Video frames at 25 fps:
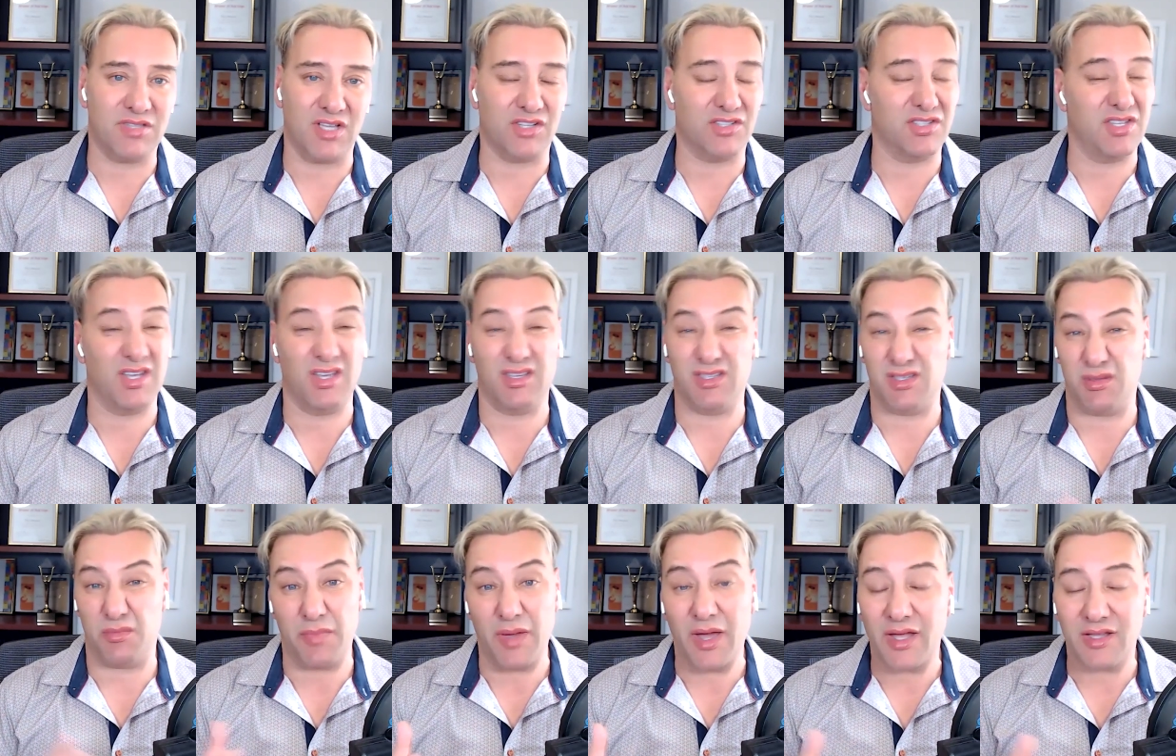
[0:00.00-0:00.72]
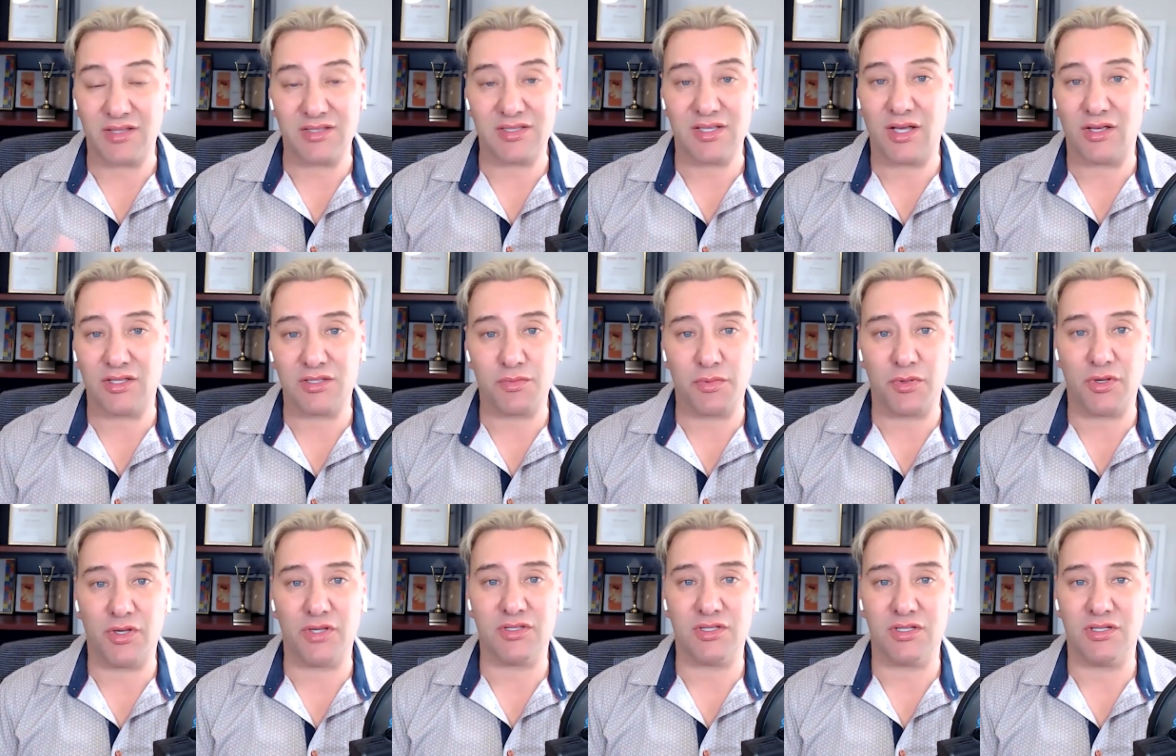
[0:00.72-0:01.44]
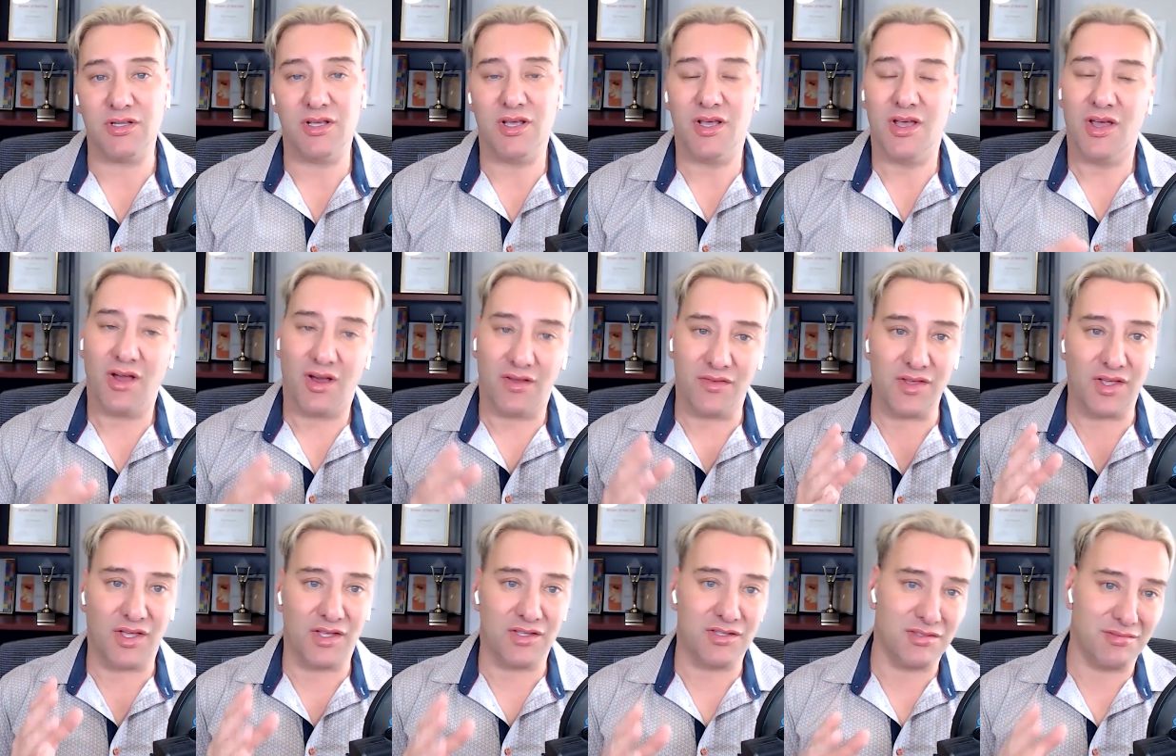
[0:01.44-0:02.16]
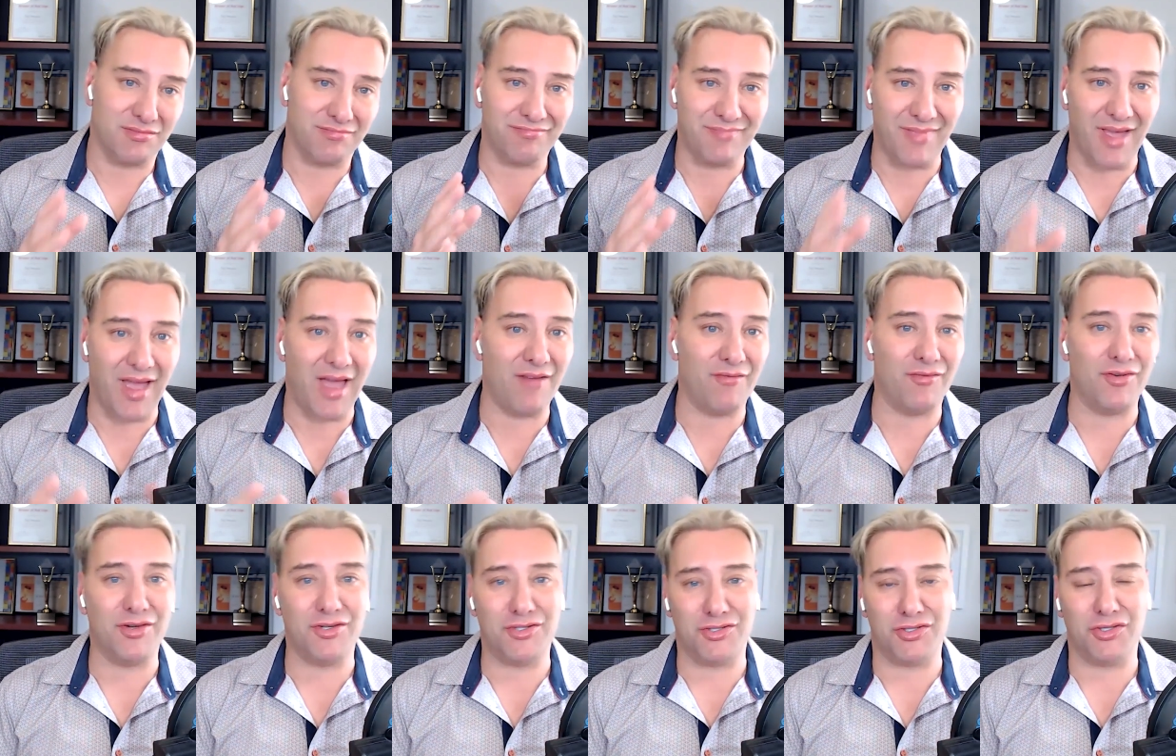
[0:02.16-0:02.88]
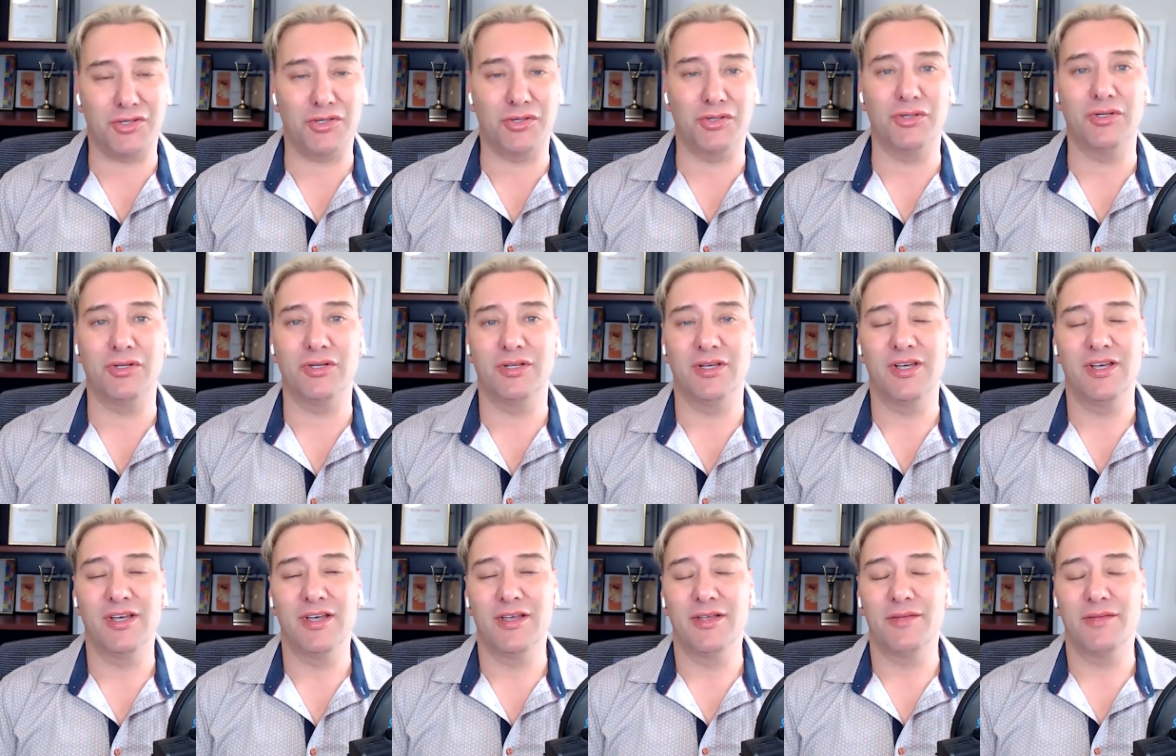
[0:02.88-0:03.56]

such thing as a bad salesperson. I think it's average to good.